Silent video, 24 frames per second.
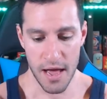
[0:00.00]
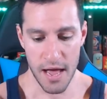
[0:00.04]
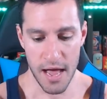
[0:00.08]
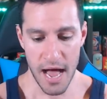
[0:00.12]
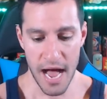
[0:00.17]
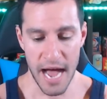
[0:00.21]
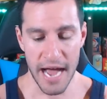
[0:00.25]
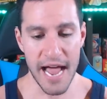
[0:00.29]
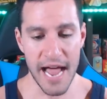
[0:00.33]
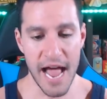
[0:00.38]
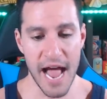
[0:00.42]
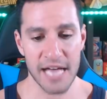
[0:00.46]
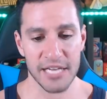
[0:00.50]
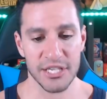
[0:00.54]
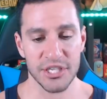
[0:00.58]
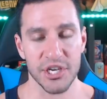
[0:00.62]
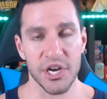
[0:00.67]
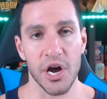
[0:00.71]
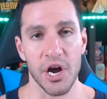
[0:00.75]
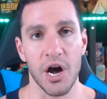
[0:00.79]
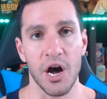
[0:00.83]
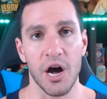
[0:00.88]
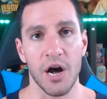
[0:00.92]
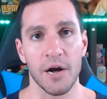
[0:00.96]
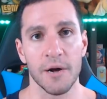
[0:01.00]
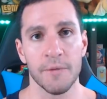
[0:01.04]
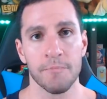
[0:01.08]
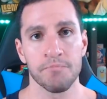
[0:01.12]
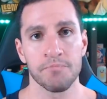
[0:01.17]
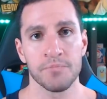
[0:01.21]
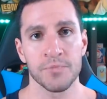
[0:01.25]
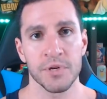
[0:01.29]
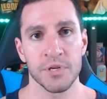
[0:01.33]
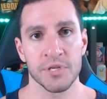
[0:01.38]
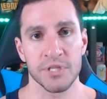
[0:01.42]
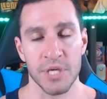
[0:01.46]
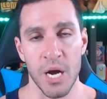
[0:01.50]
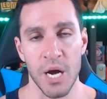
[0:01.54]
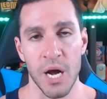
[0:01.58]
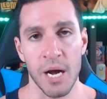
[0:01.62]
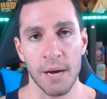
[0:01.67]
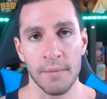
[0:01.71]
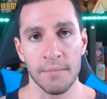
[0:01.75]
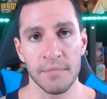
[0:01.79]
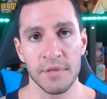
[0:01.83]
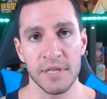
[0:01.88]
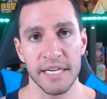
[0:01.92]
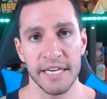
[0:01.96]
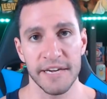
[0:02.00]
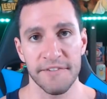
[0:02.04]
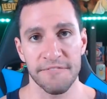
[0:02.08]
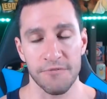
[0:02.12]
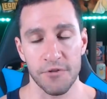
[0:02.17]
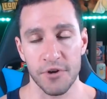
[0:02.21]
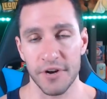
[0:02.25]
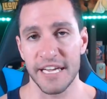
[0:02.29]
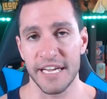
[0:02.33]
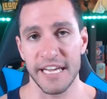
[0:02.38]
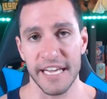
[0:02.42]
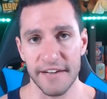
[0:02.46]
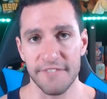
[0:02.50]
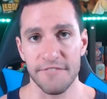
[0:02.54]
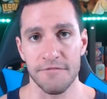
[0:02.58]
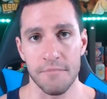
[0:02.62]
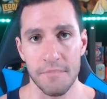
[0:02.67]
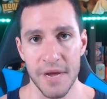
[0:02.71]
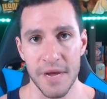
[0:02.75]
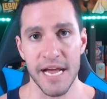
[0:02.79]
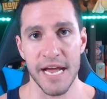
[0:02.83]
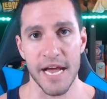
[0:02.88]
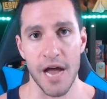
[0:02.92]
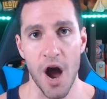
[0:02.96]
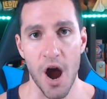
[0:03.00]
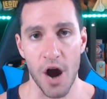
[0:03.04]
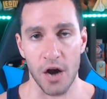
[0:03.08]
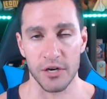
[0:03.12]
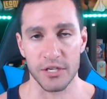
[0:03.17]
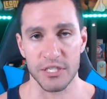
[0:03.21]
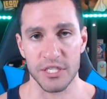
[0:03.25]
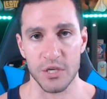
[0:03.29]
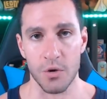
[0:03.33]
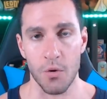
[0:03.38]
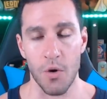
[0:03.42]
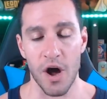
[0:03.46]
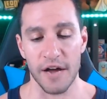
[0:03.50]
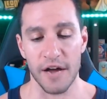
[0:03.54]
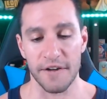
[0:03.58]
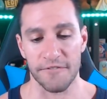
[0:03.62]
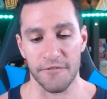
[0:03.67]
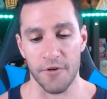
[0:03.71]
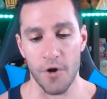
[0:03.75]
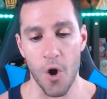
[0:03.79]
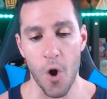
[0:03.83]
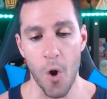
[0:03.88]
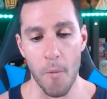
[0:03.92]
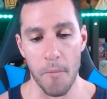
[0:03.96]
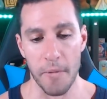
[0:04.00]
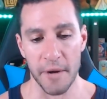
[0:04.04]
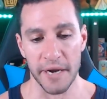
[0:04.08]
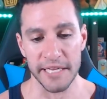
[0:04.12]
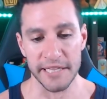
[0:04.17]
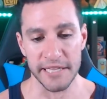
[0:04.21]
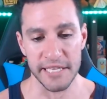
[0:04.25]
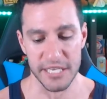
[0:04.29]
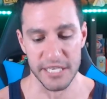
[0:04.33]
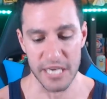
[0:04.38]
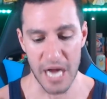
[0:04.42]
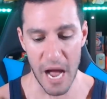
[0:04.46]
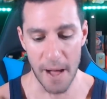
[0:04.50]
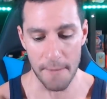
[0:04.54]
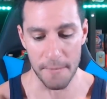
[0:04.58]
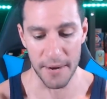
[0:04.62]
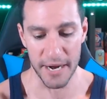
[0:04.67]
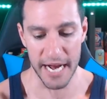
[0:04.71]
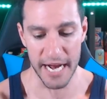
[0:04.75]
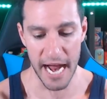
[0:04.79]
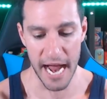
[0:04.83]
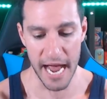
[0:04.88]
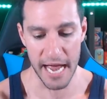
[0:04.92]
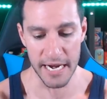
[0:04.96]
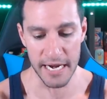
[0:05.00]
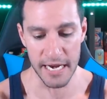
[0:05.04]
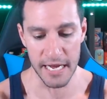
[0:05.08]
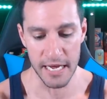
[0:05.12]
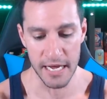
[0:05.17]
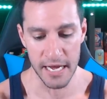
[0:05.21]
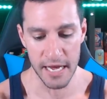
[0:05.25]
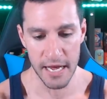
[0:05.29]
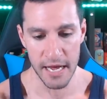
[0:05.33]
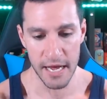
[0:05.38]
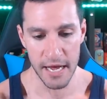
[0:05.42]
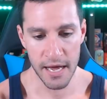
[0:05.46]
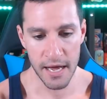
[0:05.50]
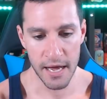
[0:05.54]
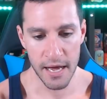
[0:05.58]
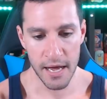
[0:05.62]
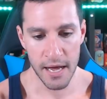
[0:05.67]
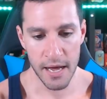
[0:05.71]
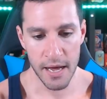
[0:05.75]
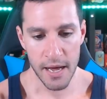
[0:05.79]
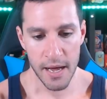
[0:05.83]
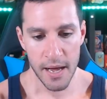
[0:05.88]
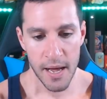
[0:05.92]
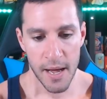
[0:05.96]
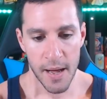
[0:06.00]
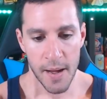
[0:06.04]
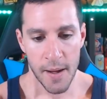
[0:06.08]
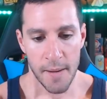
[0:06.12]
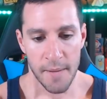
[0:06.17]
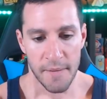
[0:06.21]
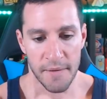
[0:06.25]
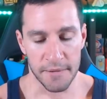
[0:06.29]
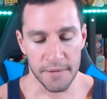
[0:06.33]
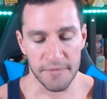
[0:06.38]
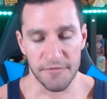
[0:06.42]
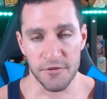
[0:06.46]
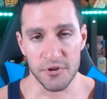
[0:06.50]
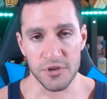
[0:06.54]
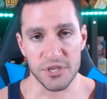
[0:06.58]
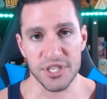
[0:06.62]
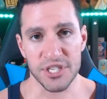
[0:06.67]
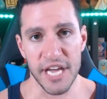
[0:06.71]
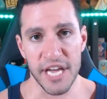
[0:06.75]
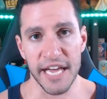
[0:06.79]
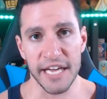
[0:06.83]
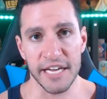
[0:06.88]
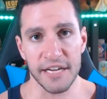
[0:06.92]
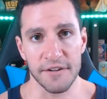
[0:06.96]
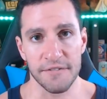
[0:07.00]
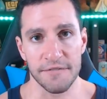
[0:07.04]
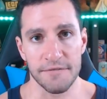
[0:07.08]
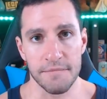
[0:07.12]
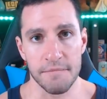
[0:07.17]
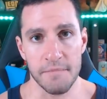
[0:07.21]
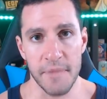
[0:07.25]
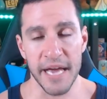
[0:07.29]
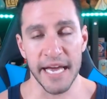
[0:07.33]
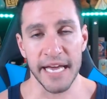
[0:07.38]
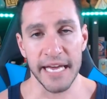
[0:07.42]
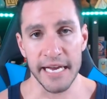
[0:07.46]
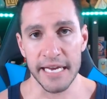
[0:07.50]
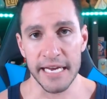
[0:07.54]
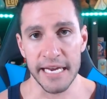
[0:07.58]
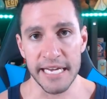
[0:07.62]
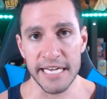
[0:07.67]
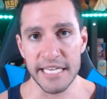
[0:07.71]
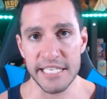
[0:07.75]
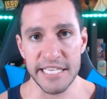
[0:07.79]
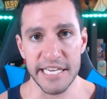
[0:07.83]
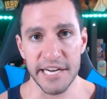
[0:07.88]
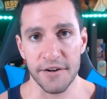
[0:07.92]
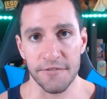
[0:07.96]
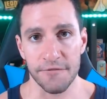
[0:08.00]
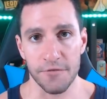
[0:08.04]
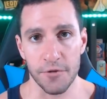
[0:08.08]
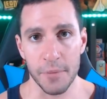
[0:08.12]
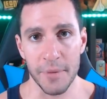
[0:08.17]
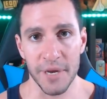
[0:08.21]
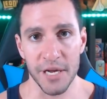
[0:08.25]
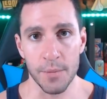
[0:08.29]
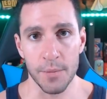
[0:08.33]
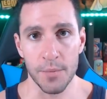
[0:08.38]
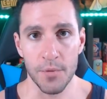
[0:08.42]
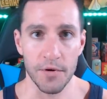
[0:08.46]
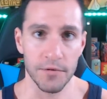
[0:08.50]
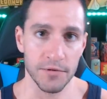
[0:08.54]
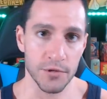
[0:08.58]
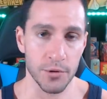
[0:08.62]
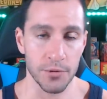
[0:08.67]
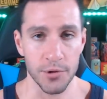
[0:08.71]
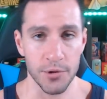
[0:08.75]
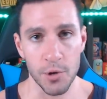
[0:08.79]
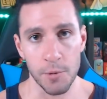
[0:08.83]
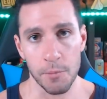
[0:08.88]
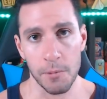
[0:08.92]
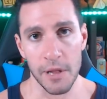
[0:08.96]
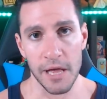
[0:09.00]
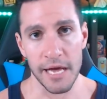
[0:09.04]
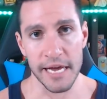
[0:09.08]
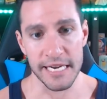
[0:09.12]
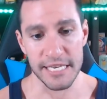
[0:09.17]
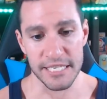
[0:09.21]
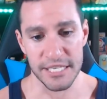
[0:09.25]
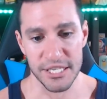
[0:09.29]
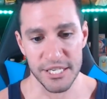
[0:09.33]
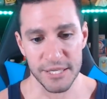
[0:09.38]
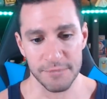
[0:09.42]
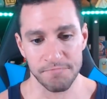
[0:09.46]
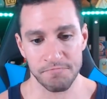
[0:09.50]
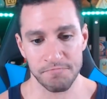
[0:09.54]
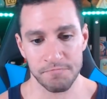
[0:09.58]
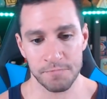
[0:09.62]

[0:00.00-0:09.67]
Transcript: I ask y'all to humbly forgive me, Hart Squad, for opening this up again but for sake of making it easier for me to move to a new place,